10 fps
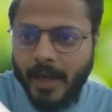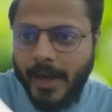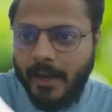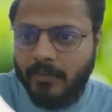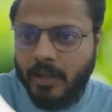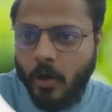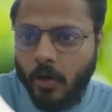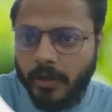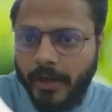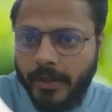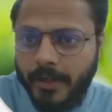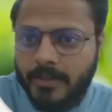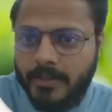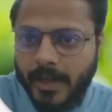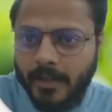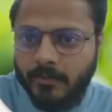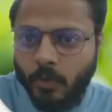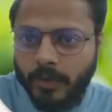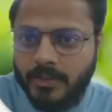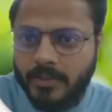I have the order IDs and
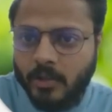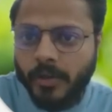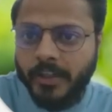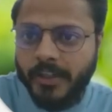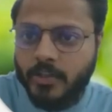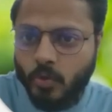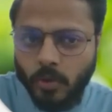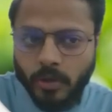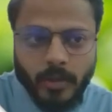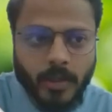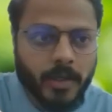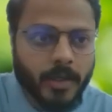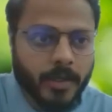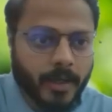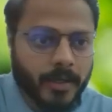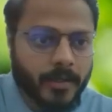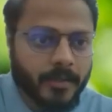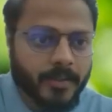what is the quantity sold, right?